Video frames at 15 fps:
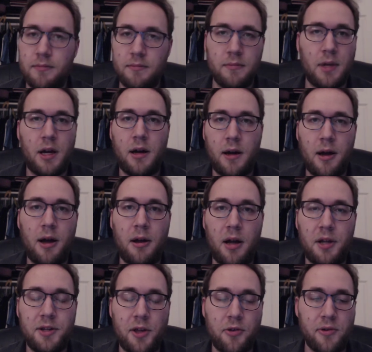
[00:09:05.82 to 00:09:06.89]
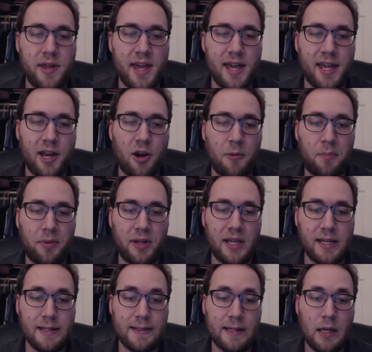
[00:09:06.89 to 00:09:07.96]
another gig here,
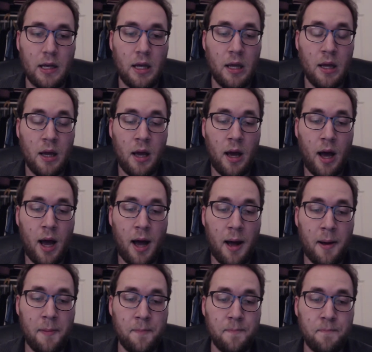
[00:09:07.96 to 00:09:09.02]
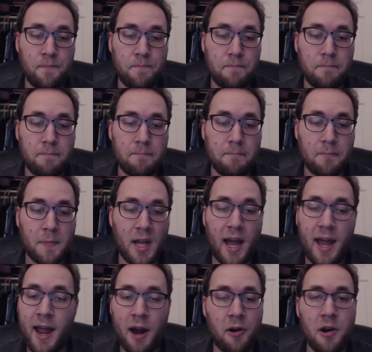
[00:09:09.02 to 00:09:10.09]
please. I
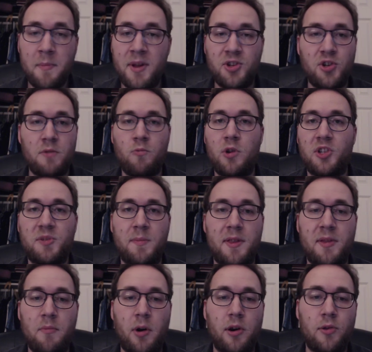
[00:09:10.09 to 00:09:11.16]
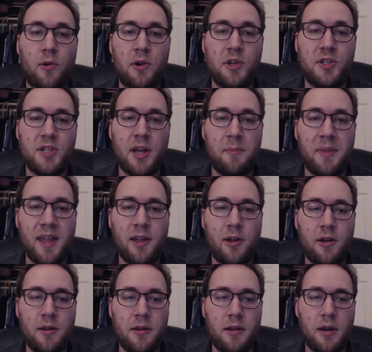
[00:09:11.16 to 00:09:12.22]
already mentioned Will Smith and Martin Lawrence being
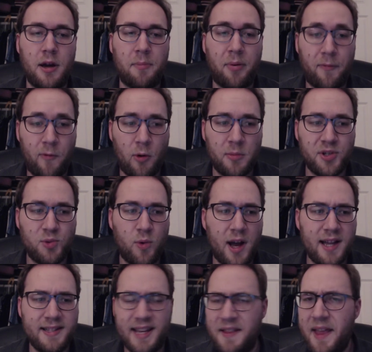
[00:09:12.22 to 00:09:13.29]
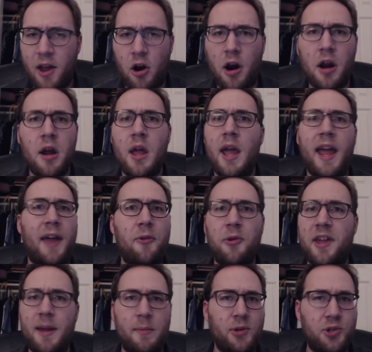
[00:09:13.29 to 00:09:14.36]
good performance-wise, and they are, and their
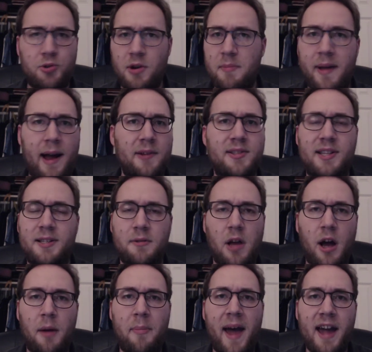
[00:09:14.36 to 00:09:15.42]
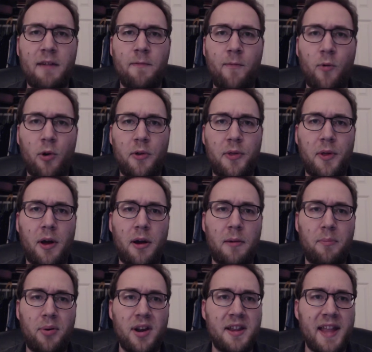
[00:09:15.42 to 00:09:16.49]
chemistry bounces back and forth
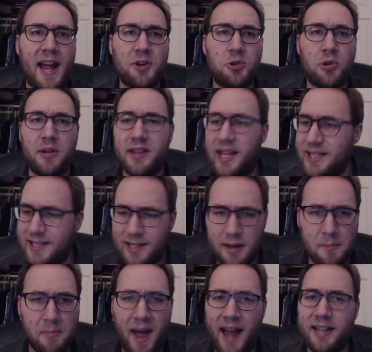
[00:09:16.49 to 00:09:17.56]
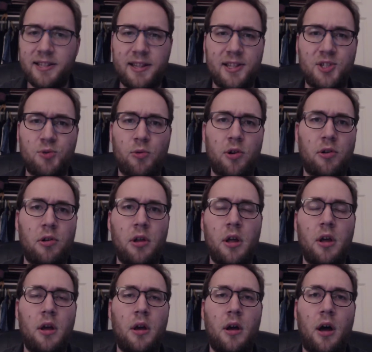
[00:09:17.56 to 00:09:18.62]
pretty naturally. They slip back into this role,
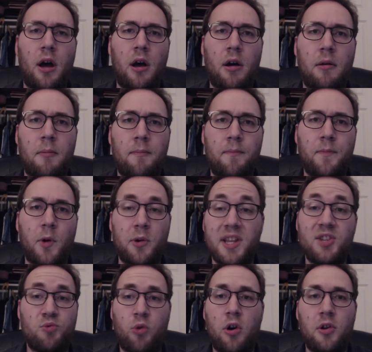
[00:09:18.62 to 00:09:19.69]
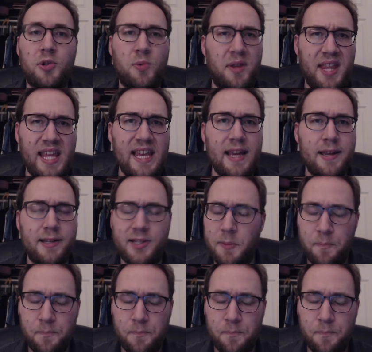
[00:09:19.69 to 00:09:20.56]
or these roles with ease,